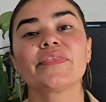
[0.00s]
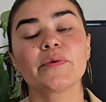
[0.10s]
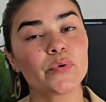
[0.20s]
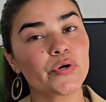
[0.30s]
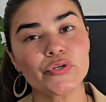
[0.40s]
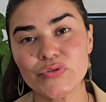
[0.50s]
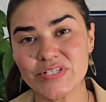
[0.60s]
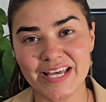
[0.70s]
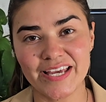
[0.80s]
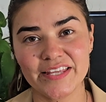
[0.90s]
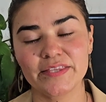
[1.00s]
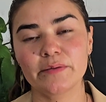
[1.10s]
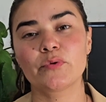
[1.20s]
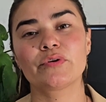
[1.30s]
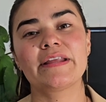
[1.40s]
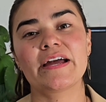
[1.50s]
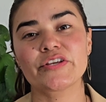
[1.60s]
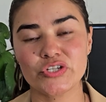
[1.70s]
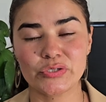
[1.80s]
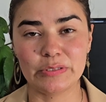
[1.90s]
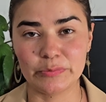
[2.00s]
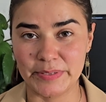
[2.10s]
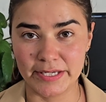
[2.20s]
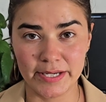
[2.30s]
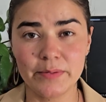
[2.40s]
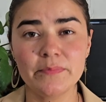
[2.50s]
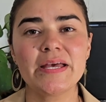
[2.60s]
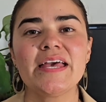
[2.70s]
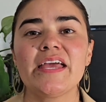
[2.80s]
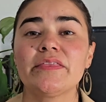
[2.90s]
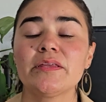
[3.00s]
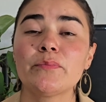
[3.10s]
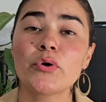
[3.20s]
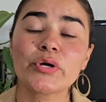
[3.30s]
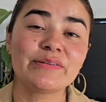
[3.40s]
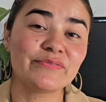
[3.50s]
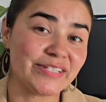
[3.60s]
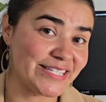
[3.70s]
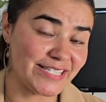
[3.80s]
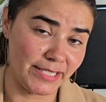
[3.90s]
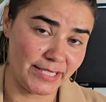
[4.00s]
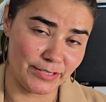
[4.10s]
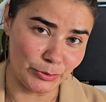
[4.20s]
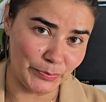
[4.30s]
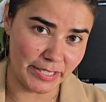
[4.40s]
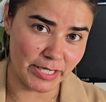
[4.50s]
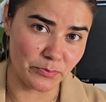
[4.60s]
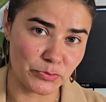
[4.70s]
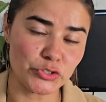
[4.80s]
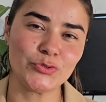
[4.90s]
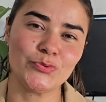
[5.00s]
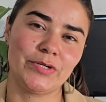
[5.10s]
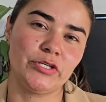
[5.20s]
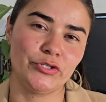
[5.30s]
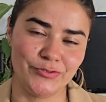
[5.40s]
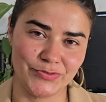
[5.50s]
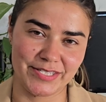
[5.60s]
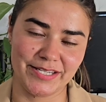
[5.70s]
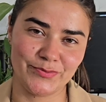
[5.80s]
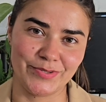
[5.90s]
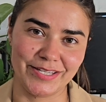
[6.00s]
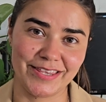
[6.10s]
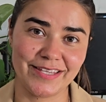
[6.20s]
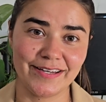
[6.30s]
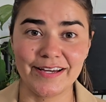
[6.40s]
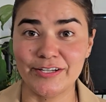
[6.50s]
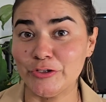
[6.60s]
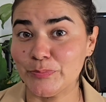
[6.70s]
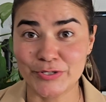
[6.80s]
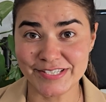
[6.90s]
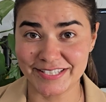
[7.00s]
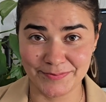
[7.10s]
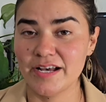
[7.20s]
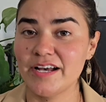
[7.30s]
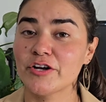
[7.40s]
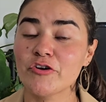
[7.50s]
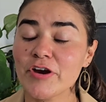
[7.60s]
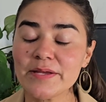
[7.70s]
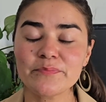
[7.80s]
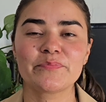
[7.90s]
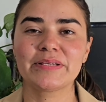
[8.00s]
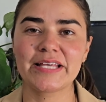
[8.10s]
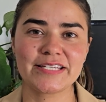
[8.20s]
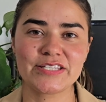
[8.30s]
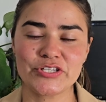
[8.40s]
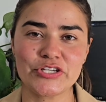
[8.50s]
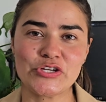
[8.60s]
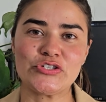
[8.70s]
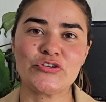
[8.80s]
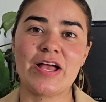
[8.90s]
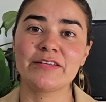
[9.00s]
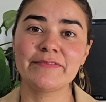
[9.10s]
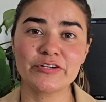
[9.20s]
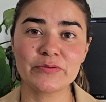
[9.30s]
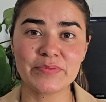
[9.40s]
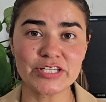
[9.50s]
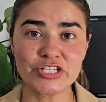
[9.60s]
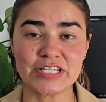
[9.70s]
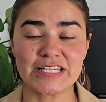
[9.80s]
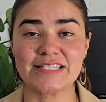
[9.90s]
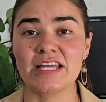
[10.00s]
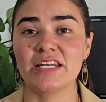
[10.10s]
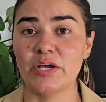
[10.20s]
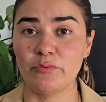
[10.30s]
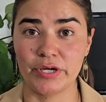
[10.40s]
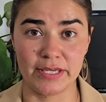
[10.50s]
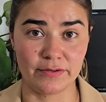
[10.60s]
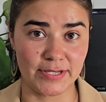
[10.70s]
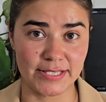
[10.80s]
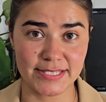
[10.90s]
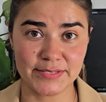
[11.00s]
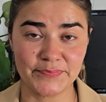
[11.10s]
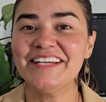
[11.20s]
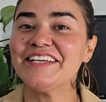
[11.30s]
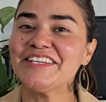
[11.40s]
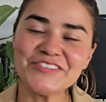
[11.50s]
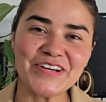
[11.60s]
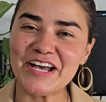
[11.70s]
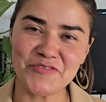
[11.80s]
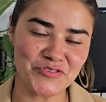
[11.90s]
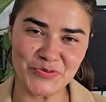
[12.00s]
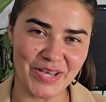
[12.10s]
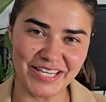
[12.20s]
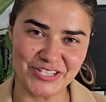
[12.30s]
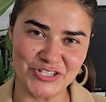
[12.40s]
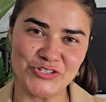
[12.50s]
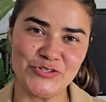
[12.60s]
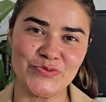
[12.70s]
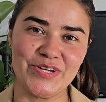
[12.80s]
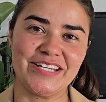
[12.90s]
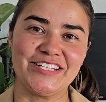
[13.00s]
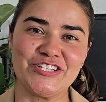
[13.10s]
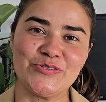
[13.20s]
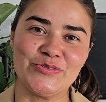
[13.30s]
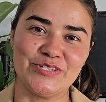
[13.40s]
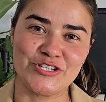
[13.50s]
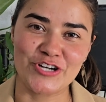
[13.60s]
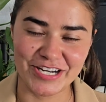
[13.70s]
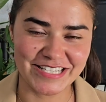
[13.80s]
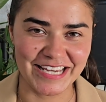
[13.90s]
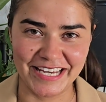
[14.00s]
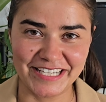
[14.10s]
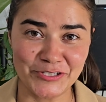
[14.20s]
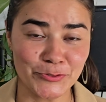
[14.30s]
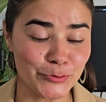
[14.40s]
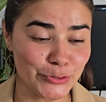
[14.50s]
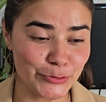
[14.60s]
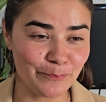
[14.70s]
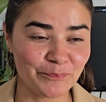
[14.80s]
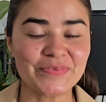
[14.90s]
more you say it, the more natural it'll become, and the more convincing it'll become too when you use it with a new person. A great place to use your elevator pitch is at networking events. You don't have to wait until you run into the Shark Tank crew.